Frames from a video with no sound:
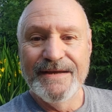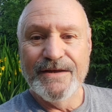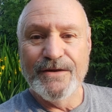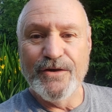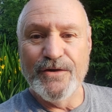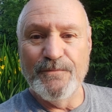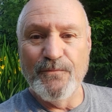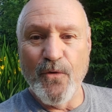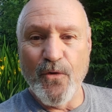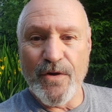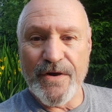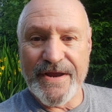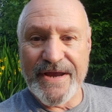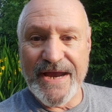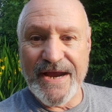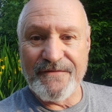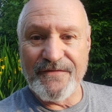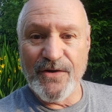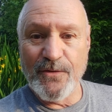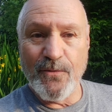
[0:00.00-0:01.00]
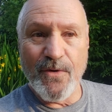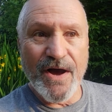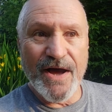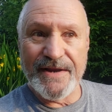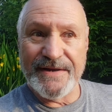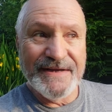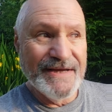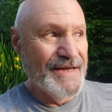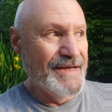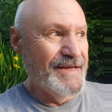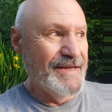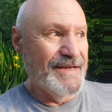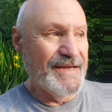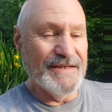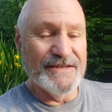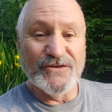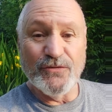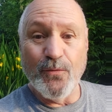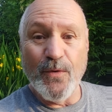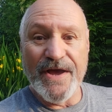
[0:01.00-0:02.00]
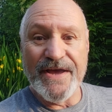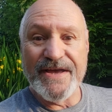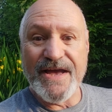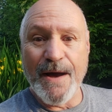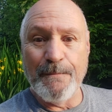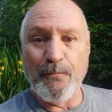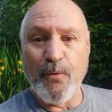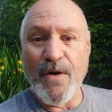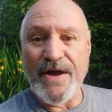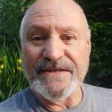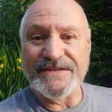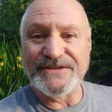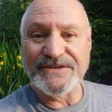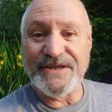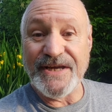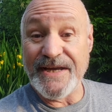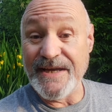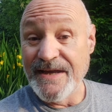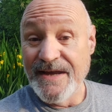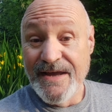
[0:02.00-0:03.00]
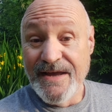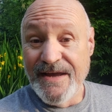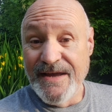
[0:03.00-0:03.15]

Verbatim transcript: Good morning, everyone. It's Wake Up Wednesday.